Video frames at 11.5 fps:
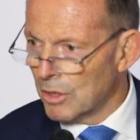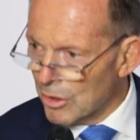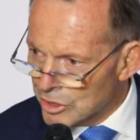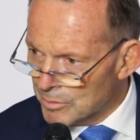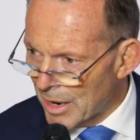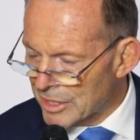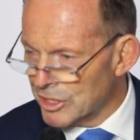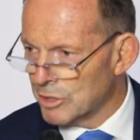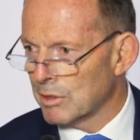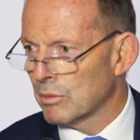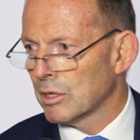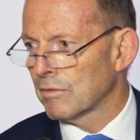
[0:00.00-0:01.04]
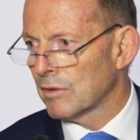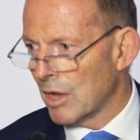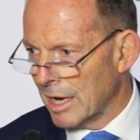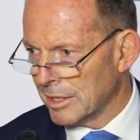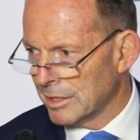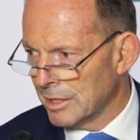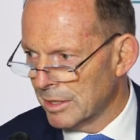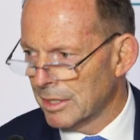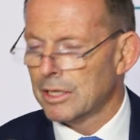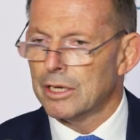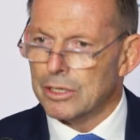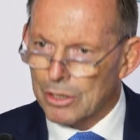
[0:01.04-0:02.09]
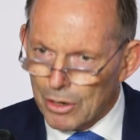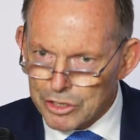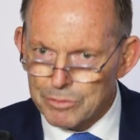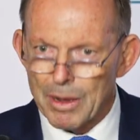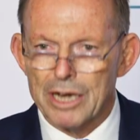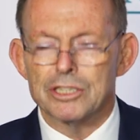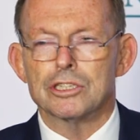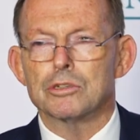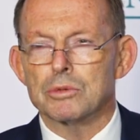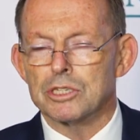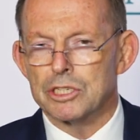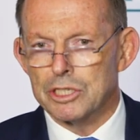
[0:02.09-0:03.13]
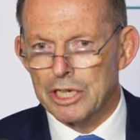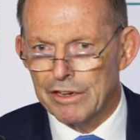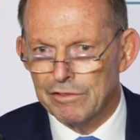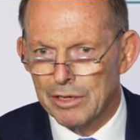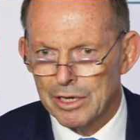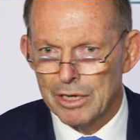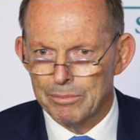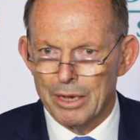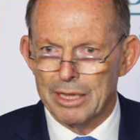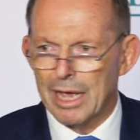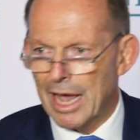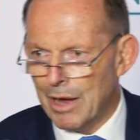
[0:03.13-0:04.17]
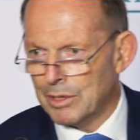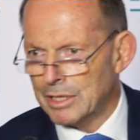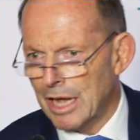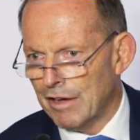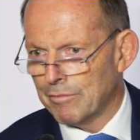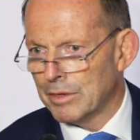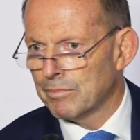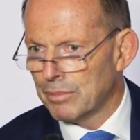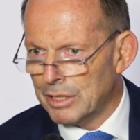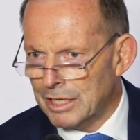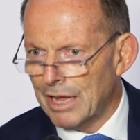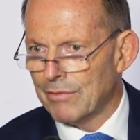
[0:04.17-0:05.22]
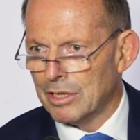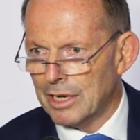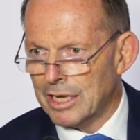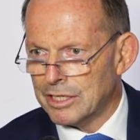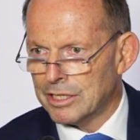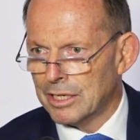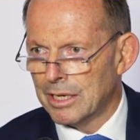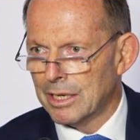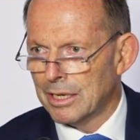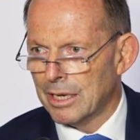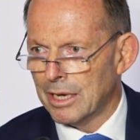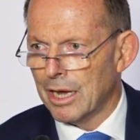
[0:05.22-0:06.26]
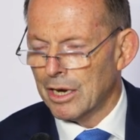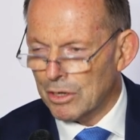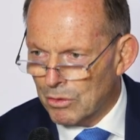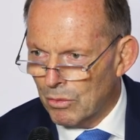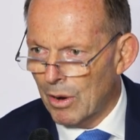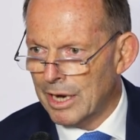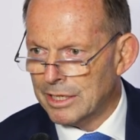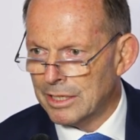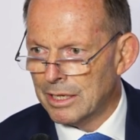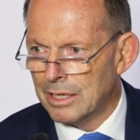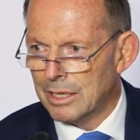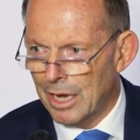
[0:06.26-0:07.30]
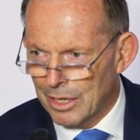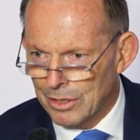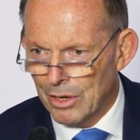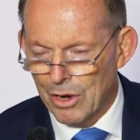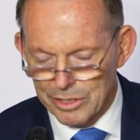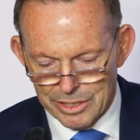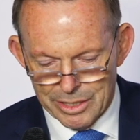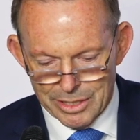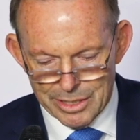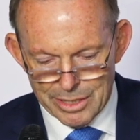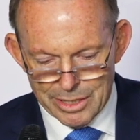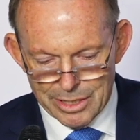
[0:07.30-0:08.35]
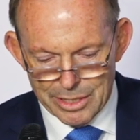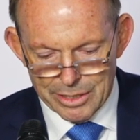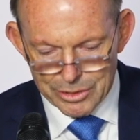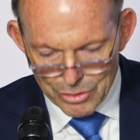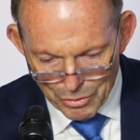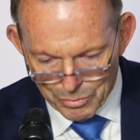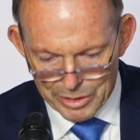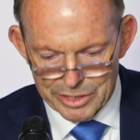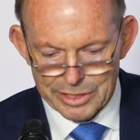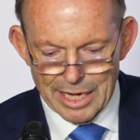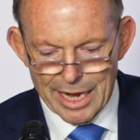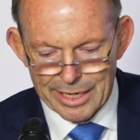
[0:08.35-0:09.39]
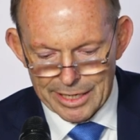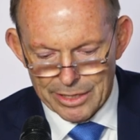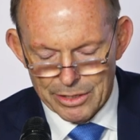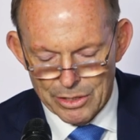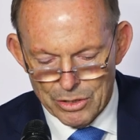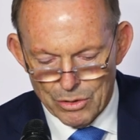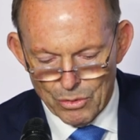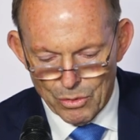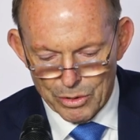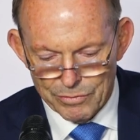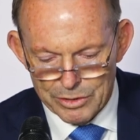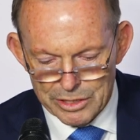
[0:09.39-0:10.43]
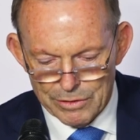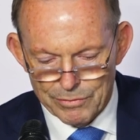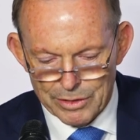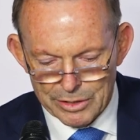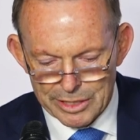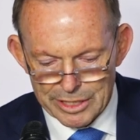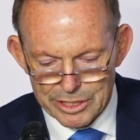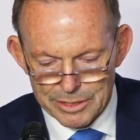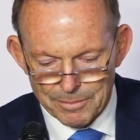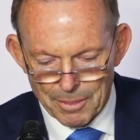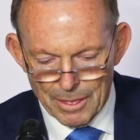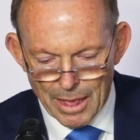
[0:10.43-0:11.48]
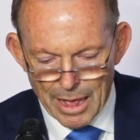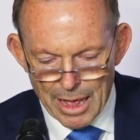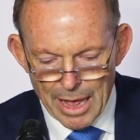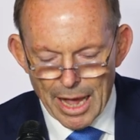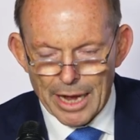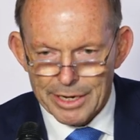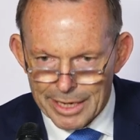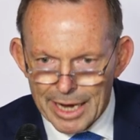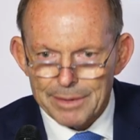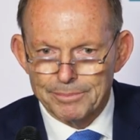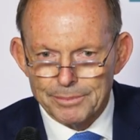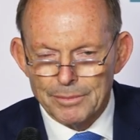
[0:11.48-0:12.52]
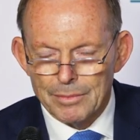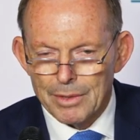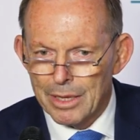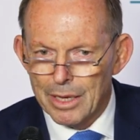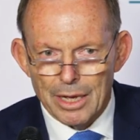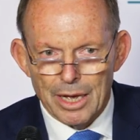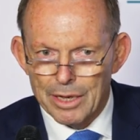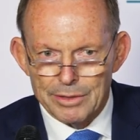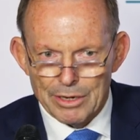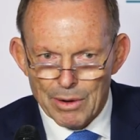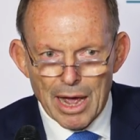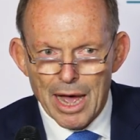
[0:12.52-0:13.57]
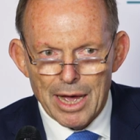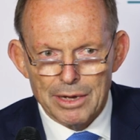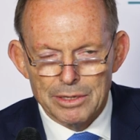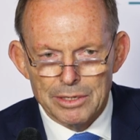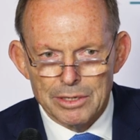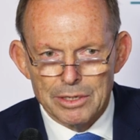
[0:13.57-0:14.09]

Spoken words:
not as much as we would have liked, not as much as was achieved by the Howard government, but nevertheless, quite a lot, notwithstanding all of the difficulties. And yet, there are